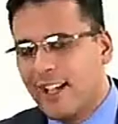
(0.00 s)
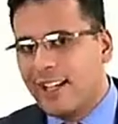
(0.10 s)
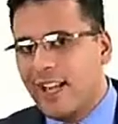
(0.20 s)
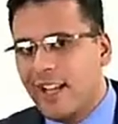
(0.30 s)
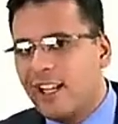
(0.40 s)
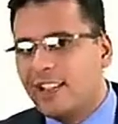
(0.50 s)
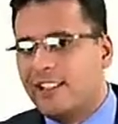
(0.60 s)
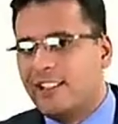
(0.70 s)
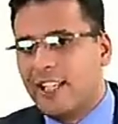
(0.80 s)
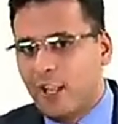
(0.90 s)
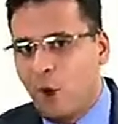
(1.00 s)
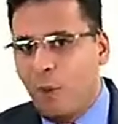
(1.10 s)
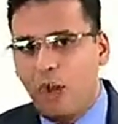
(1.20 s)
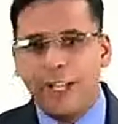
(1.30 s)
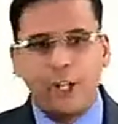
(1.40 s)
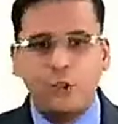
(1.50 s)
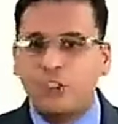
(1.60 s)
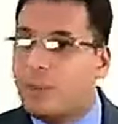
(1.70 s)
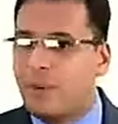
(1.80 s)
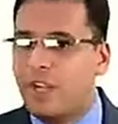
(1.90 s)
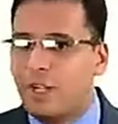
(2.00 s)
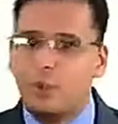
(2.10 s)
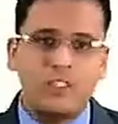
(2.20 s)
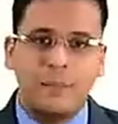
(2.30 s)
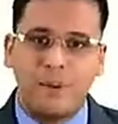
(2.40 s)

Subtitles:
Can 0 molecules produce